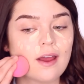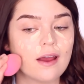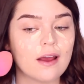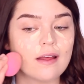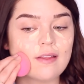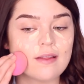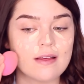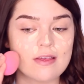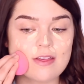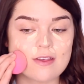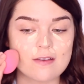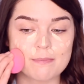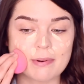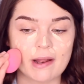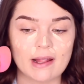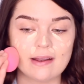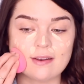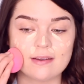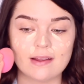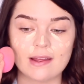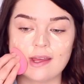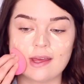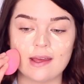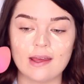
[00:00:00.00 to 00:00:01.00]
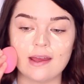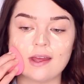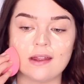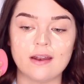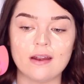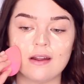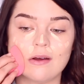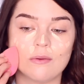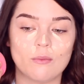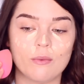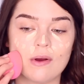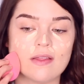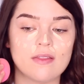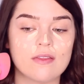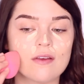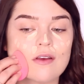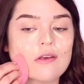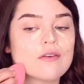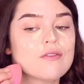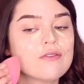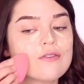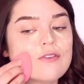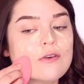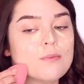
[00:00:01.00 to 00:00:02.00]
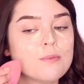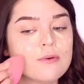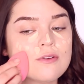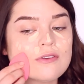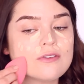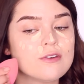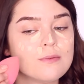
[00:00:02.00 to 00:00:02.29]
and then just blending it in with a super,